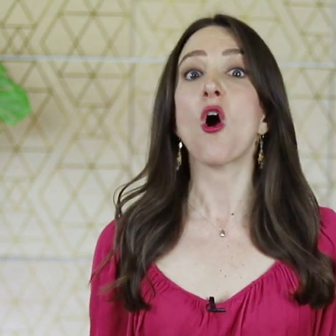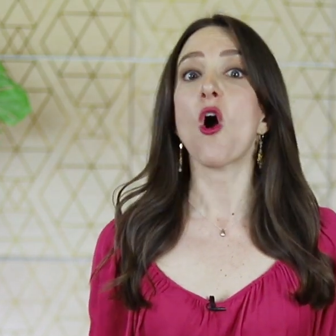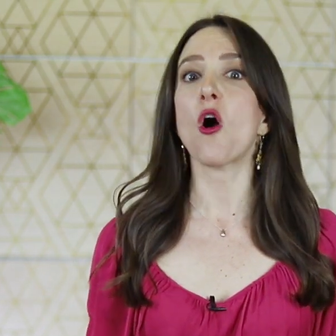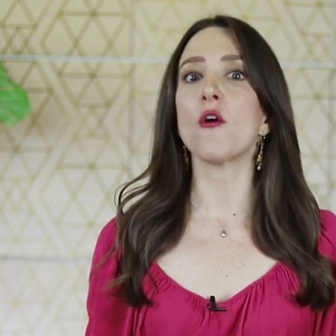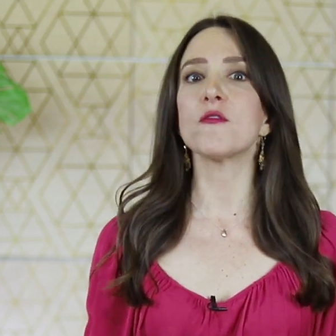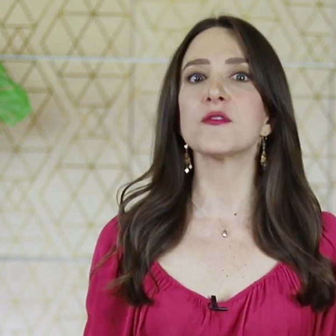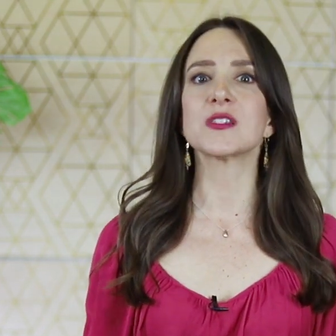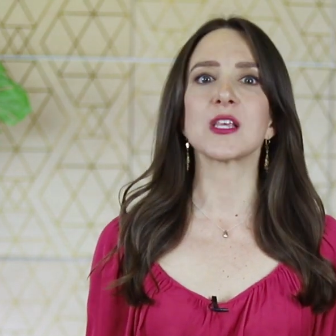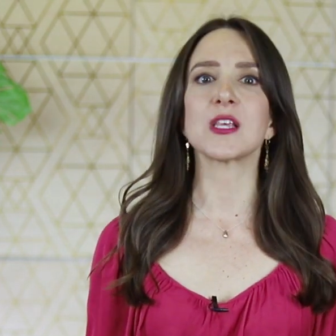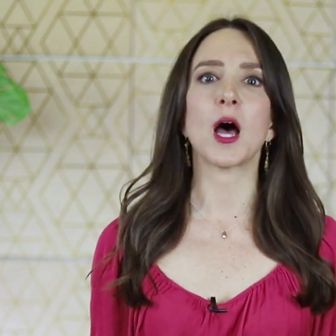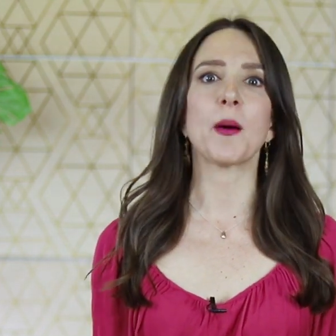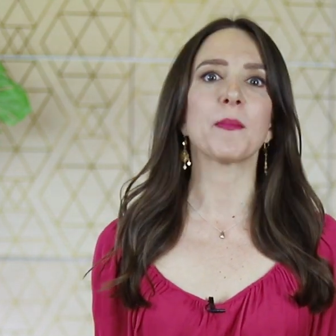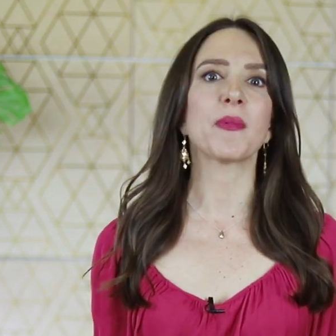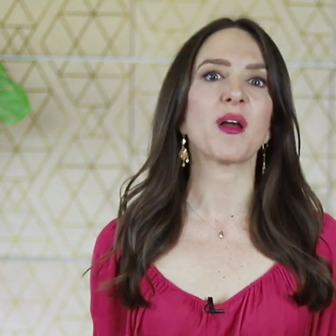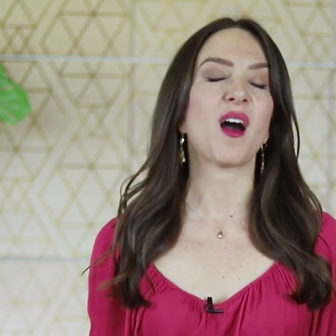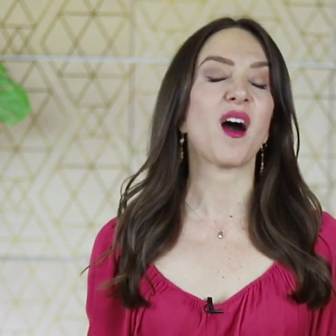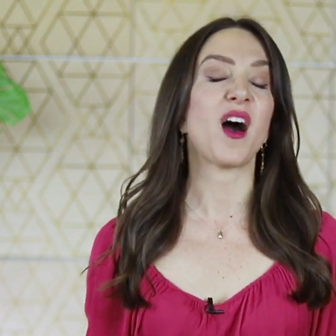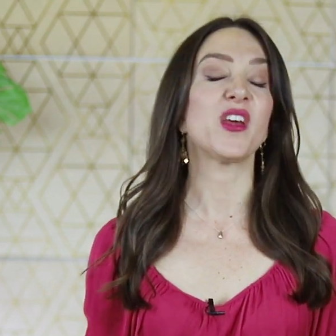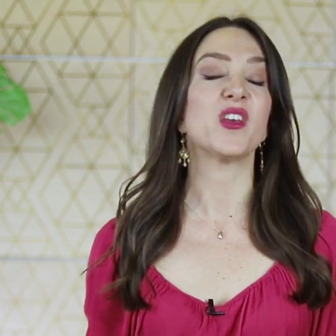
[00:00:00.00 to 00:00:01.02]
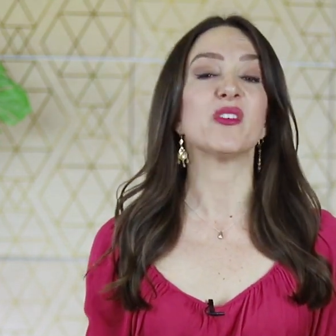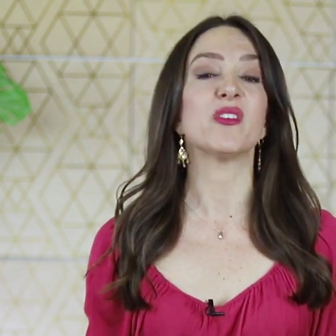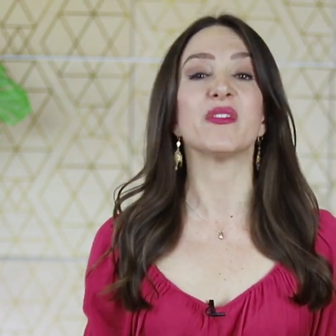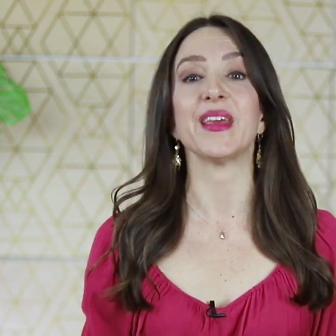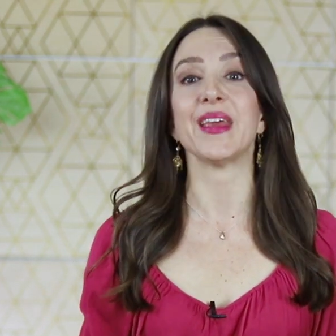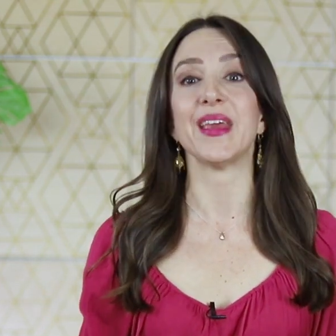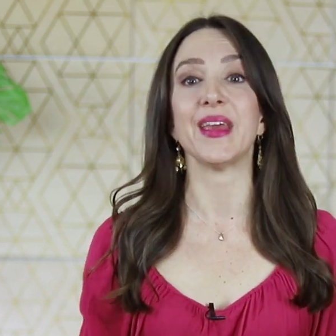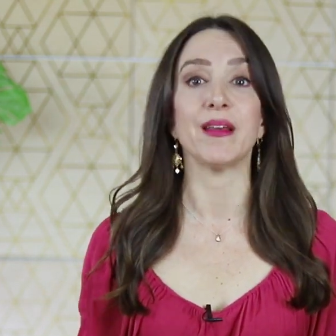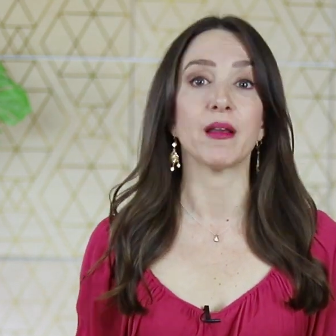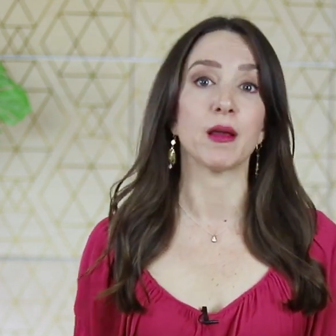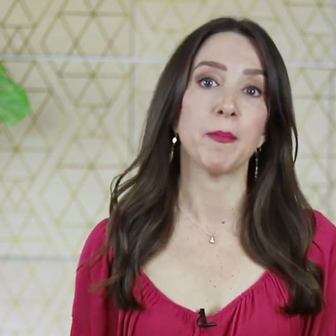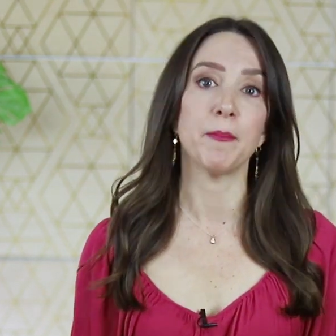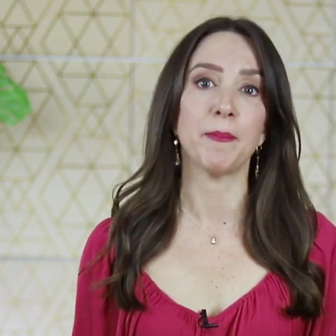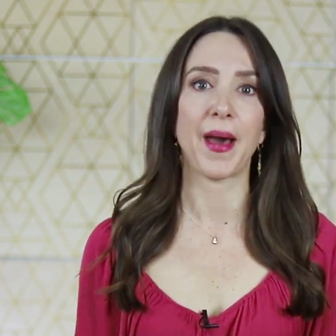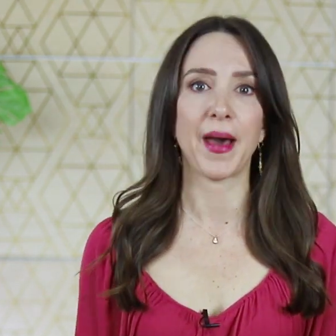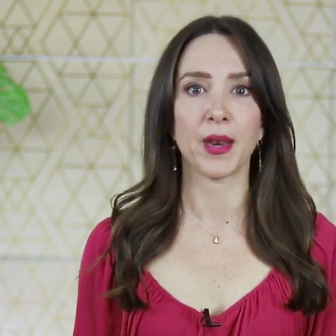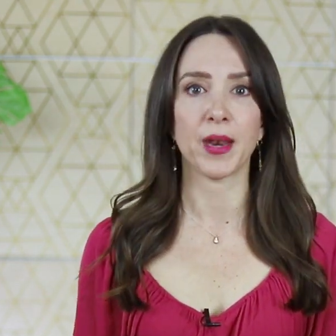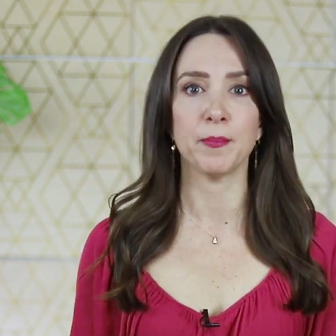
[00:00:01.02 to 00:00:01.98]
of some kind of
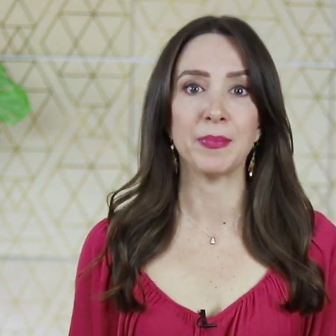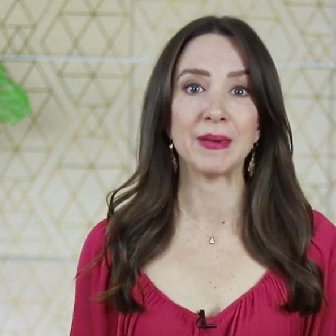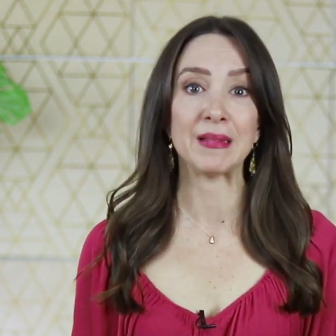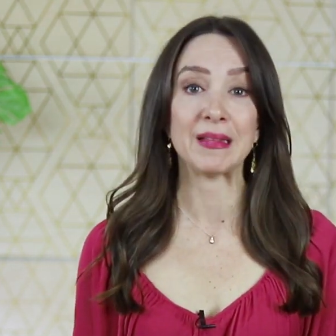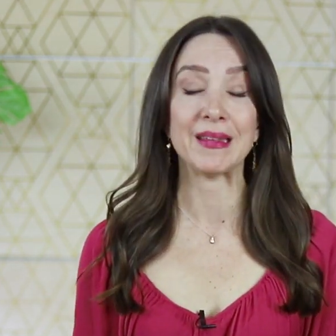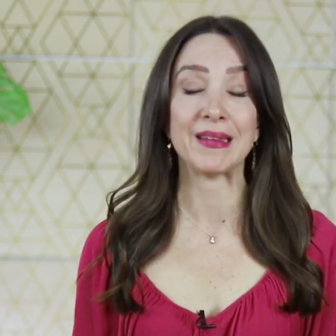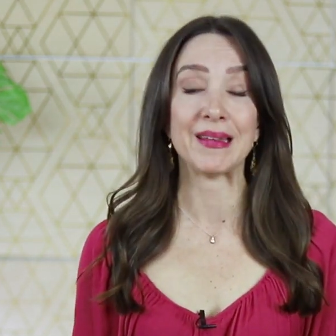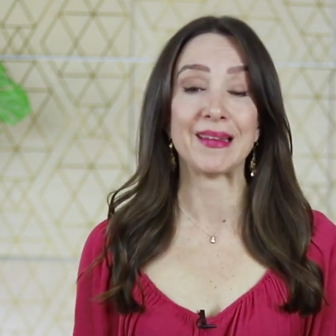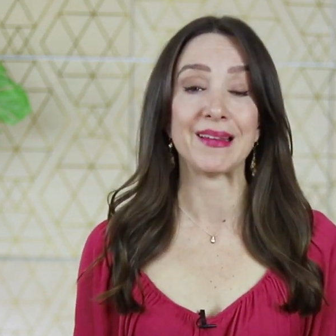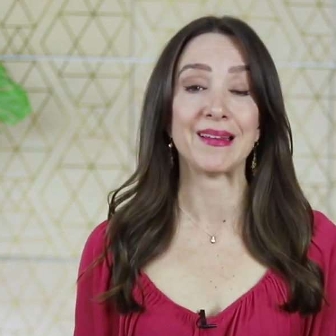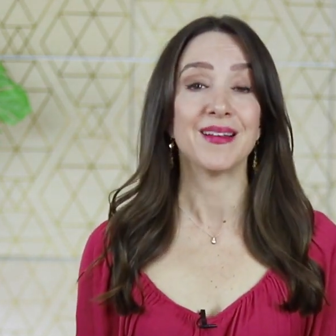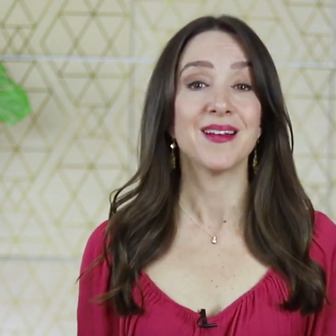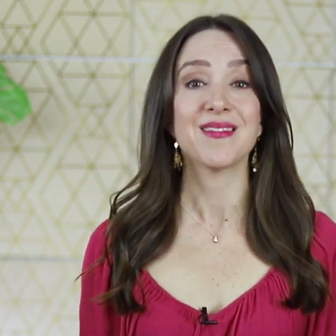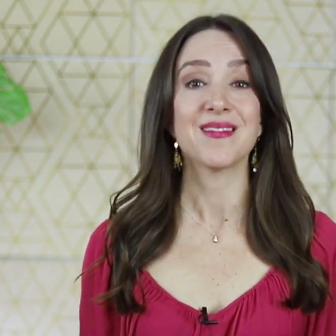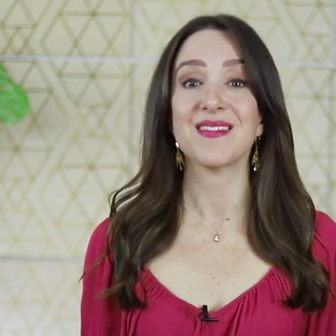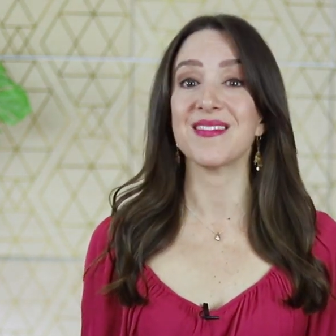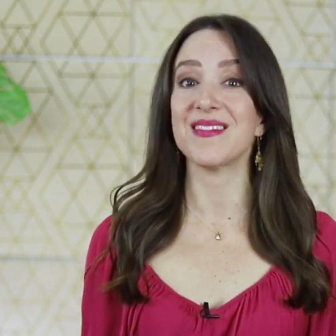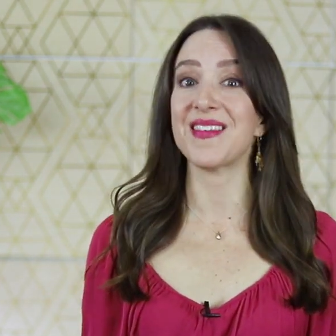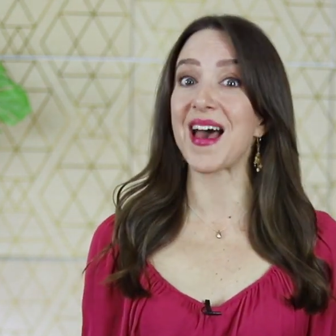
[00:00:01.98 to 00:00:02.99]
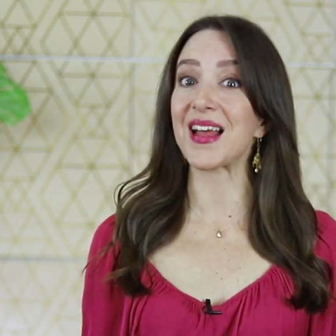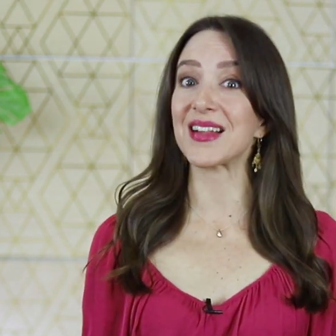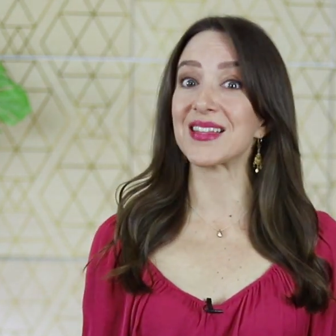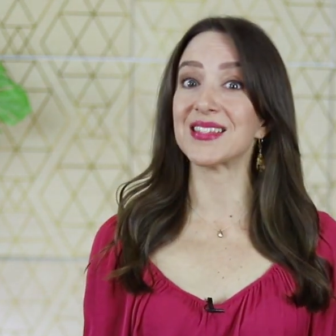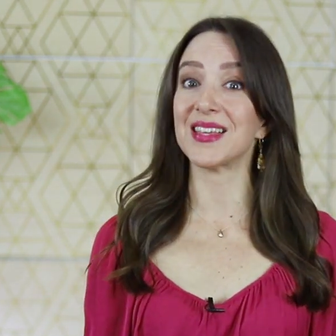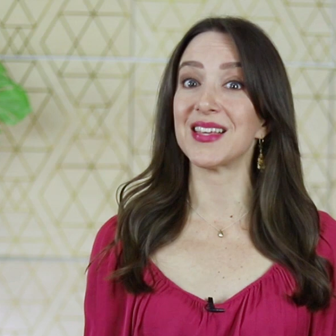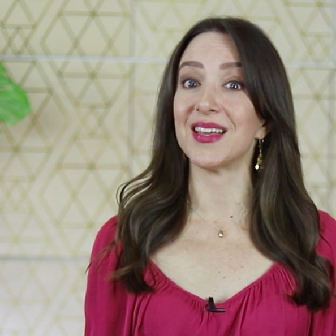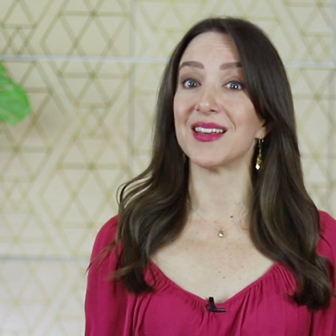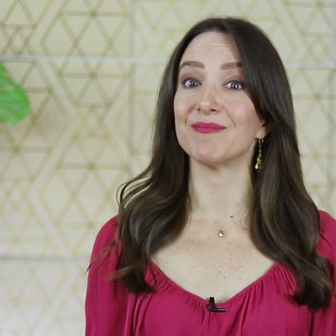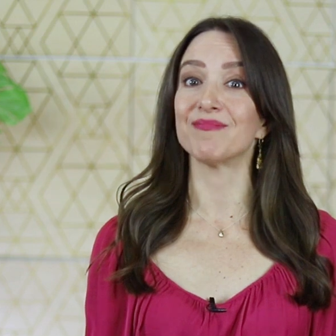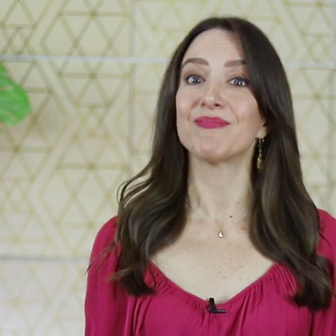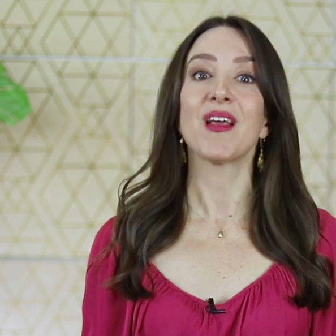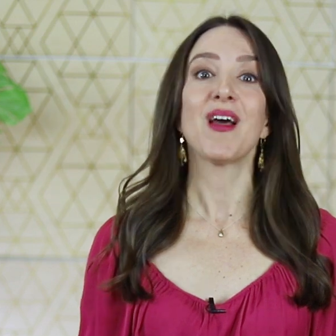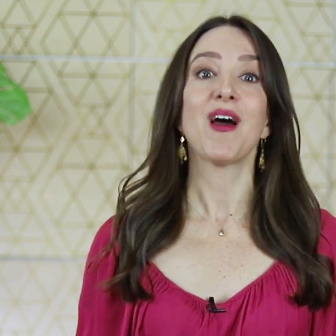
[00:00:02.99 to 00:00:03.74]
incompatibility. That's it.